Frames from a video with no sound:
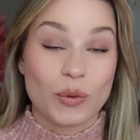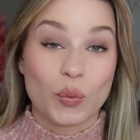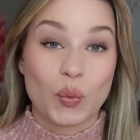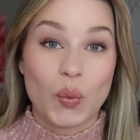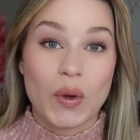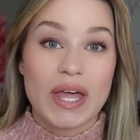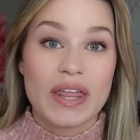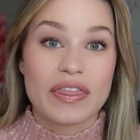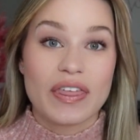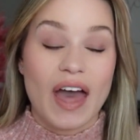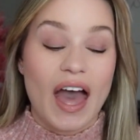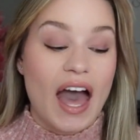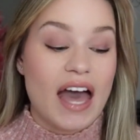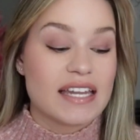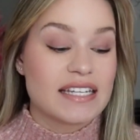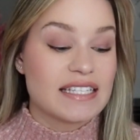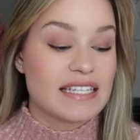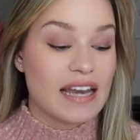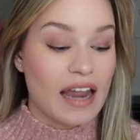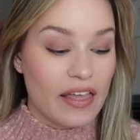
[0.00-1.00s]
with
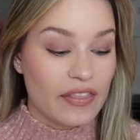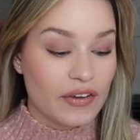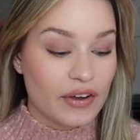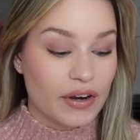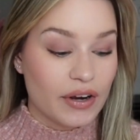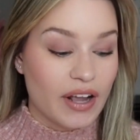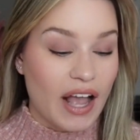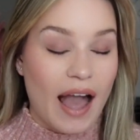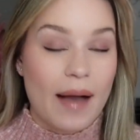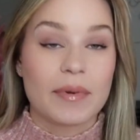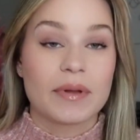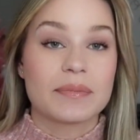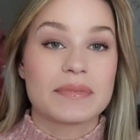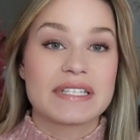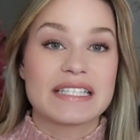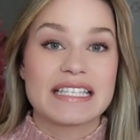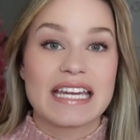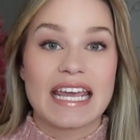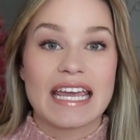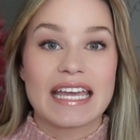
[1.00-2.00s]
another common
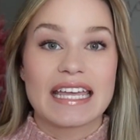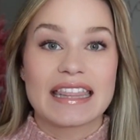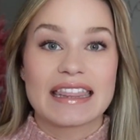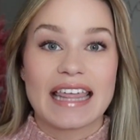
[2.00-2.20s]
mistake